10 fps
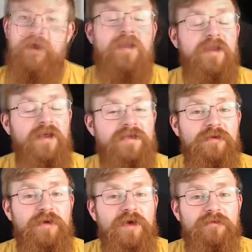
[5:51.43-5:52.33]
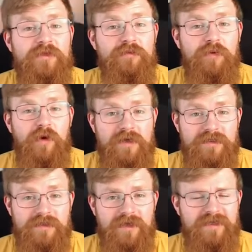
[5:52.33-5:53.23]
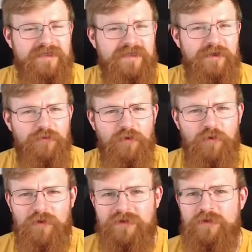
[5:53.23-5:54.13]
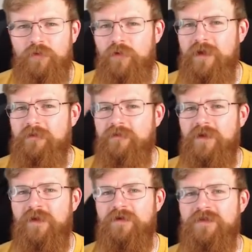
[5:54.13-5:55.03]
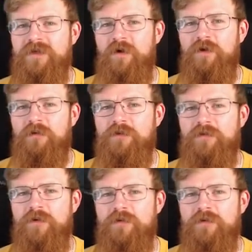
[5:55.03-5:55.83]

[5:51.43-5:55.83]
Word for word: Lastly, we come to price, and it's a difficult one to rate because on Ultra Pro's